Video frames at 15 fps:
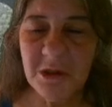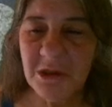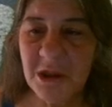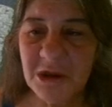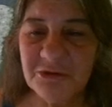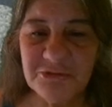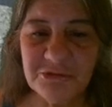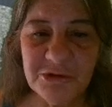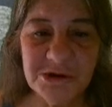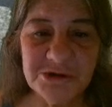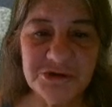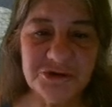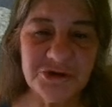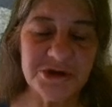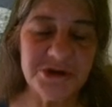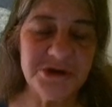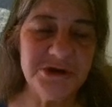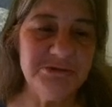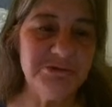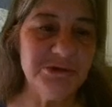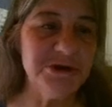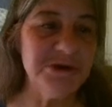As long as you
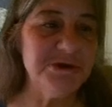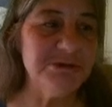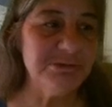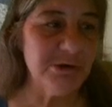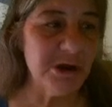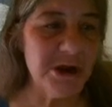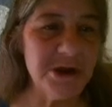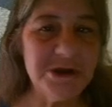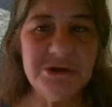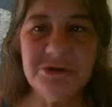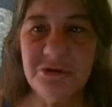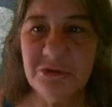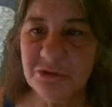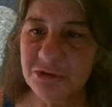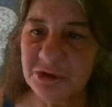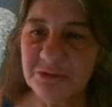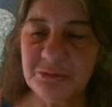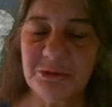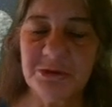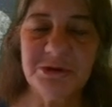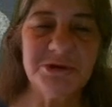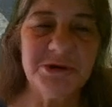can read and write, you just
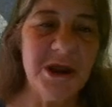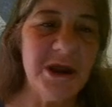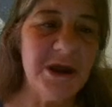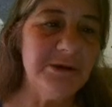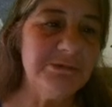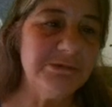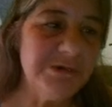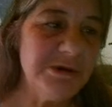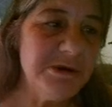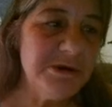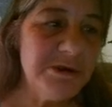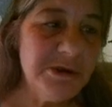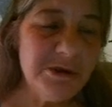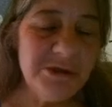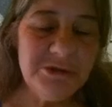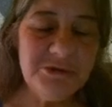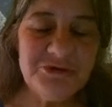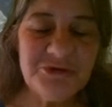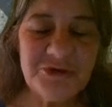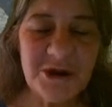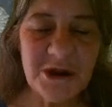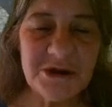put down,
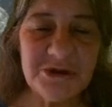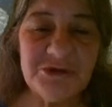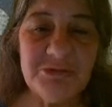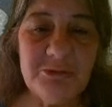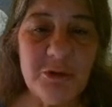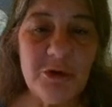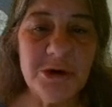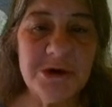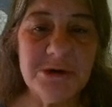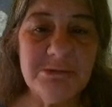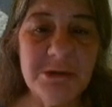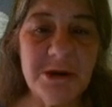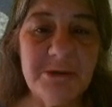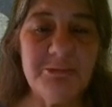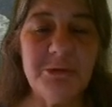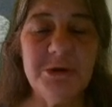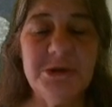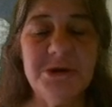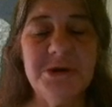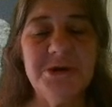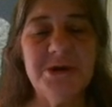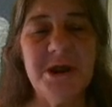start your morning by
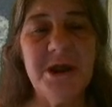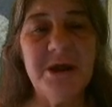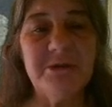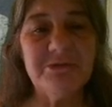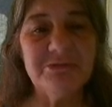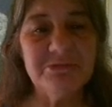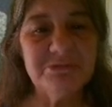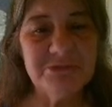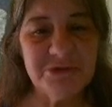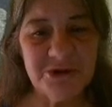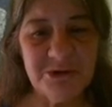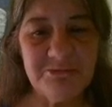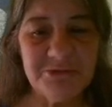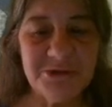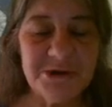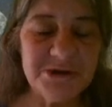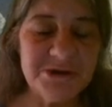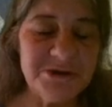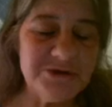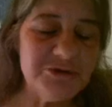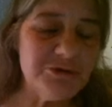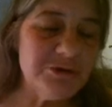putting down some things
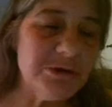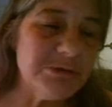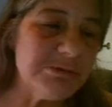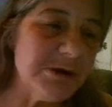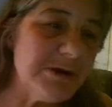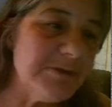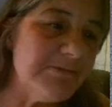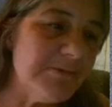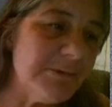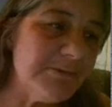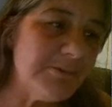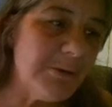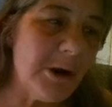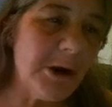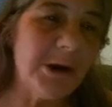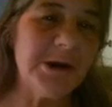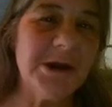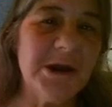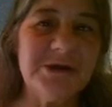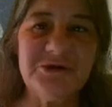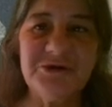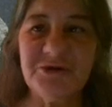that you are grateful for.
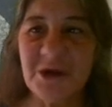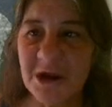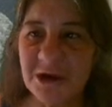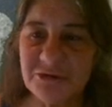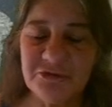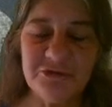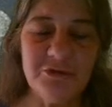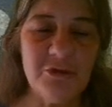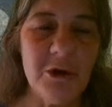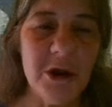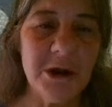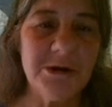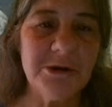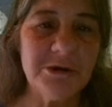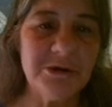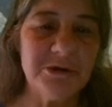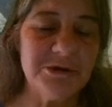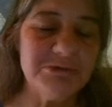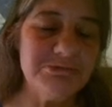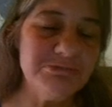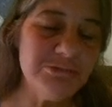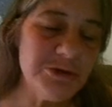That starts you on a
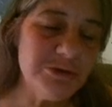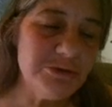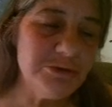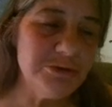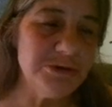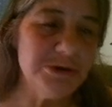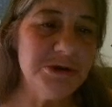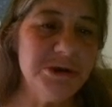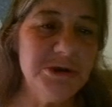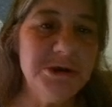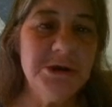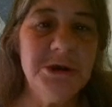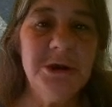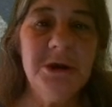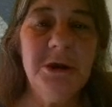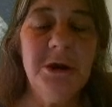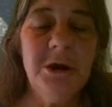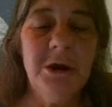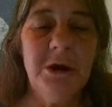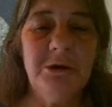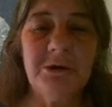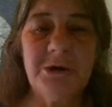good mood.
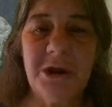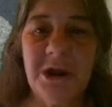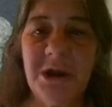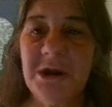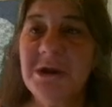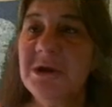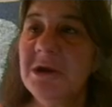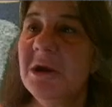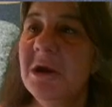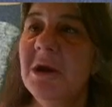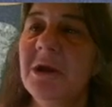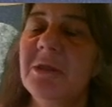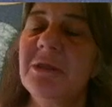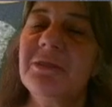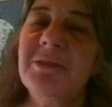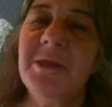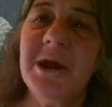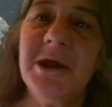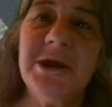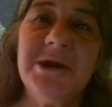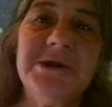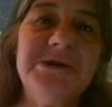Okay?
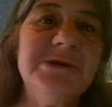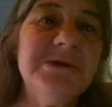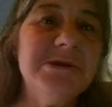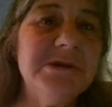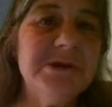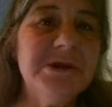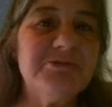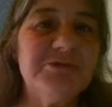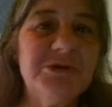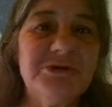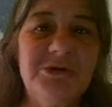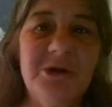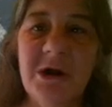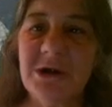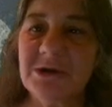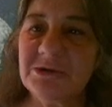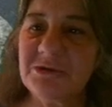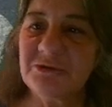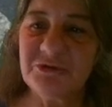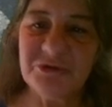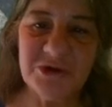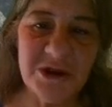Then, if the
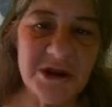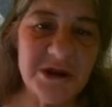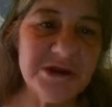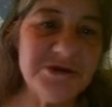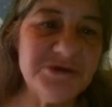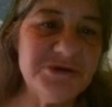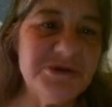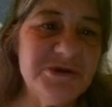doctor says,